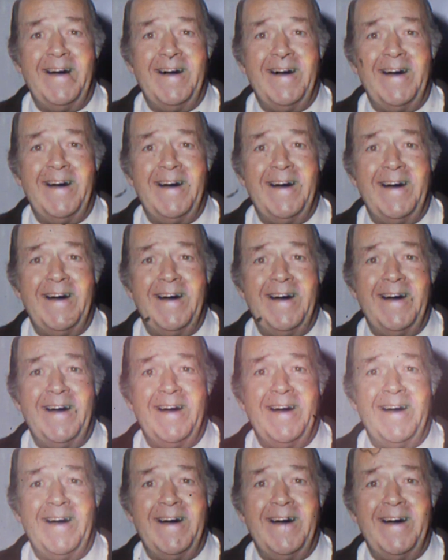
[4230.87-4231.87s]
anything for
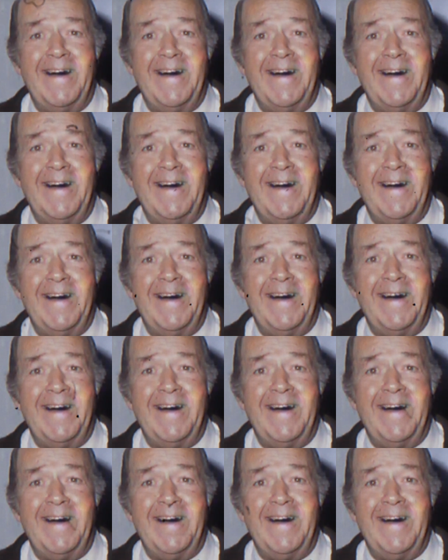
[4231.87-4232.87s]
laugh, making
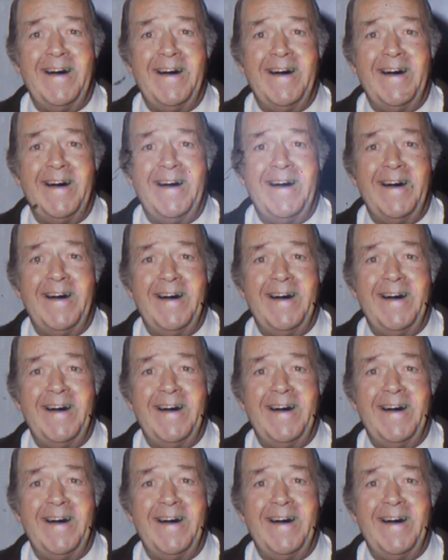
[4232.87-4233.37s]
some scenes